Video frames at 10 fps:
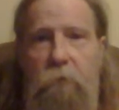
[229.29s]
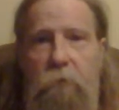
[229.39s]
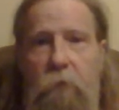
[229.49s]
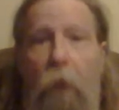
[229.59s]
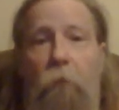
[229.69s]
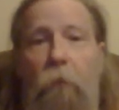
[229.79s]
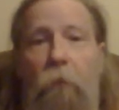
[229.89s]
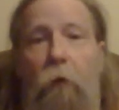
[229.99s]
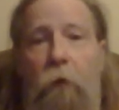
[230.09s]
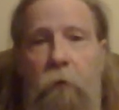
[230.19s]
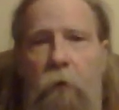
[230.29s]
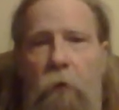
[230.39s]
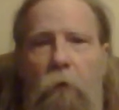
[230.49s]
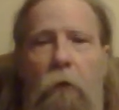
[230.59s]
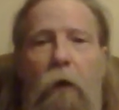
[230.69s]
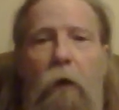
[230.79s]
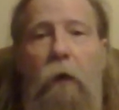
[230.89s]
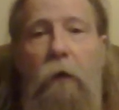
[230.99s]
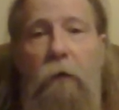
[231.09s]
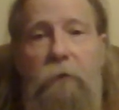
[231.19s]
I really want to know.
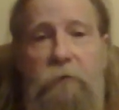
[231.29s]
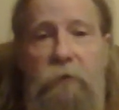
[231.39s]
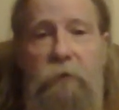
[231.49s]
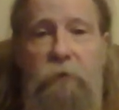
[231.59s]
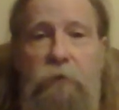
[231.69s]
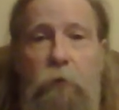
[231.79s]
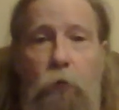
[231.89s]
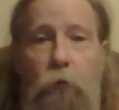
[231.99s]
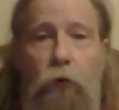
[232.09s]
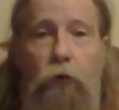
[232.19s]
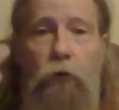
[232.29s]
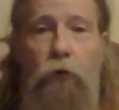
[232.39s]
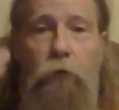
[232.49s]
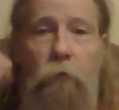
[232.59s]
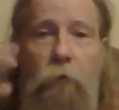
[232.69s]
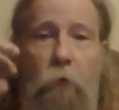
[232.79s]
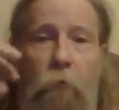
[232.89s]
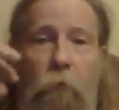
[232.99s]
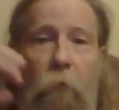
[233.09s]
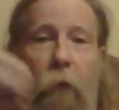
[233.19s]
Is the screw of
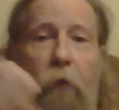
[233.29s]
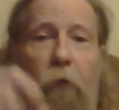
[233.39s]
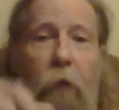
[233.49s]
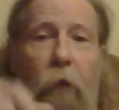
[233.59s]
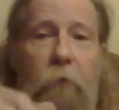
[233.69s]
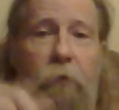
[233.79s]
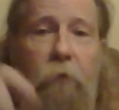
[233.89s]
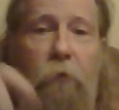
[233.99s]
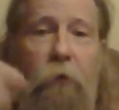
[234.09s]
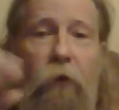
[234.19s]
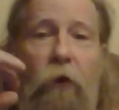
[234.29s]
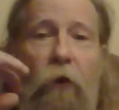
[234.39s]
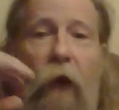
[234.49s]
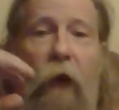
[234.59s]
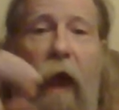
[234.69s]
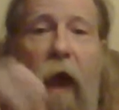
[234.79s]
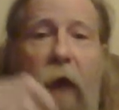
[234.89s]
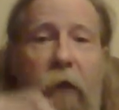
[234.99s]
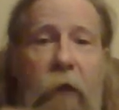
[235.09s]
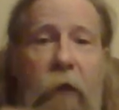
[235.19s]
the micrometer
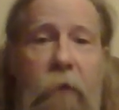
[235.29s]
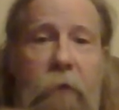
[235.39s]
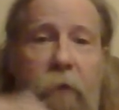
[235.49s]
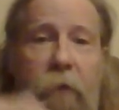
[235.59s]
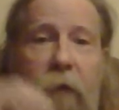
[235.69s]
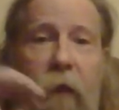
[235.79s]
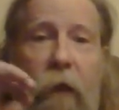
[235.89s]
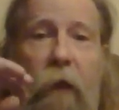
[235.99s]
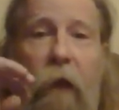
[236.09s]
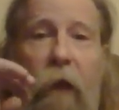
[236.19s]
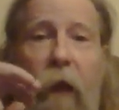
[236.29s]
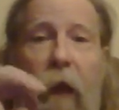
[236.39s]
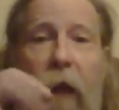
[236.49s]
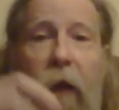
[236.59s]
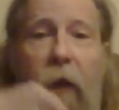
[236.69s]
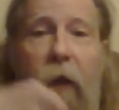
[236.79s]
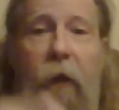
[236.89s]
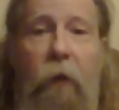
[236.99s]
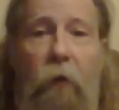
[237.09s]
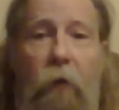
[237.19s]
adding a
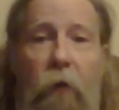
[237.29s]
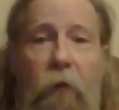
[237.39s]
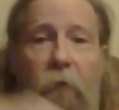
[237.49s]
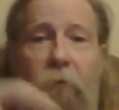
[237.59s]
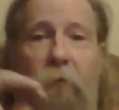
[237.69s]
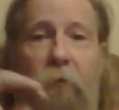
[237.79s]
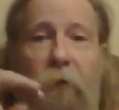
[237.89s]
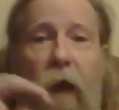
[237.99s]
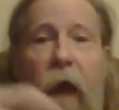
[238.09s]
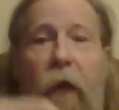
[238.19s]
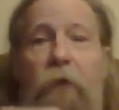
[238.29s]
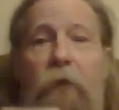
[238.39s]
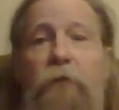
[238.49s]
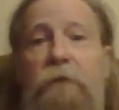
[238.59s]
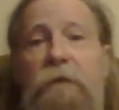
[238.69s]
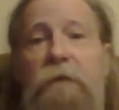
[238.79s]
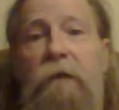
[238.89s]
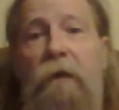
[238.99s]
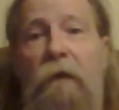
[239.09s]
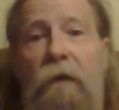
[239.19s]
layer of accuracy
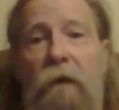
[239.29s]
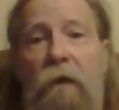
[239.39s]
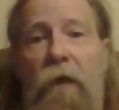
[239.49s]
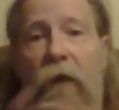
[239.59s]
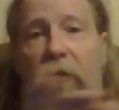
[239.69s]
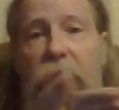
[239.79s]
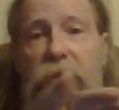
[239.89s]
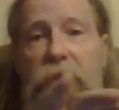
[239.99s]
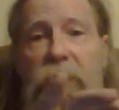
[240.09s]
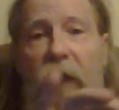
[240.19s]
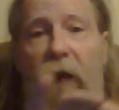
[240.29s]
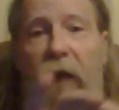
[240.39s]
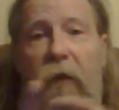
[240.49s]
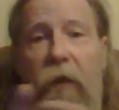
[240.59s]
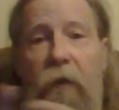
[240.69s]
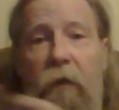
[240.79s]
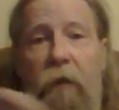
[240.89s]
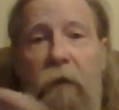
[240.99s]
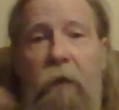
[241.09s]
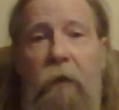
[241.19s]
that's sliding
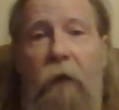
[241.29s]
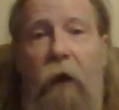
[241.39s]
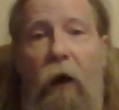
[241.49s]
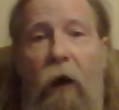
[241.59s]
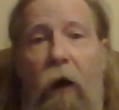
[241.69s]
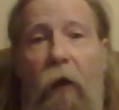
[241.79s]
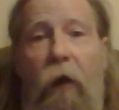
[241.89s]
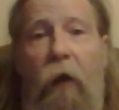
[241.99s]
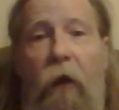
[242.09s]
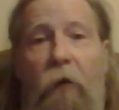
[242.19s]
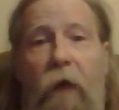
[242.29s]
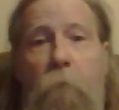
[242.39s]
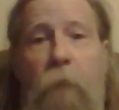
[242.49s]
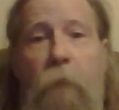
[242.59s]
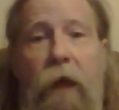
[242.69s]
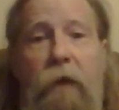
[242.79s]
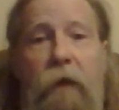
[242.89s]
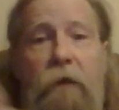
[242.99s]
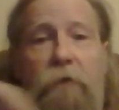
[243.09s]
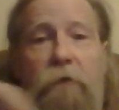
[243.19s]
along that
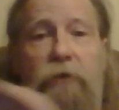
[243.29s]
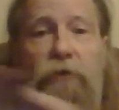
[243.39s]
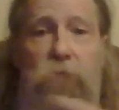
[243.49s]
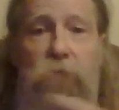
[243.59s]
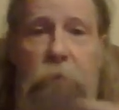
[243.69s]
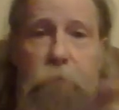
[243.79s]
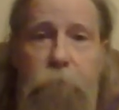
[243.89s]
magnetic strip?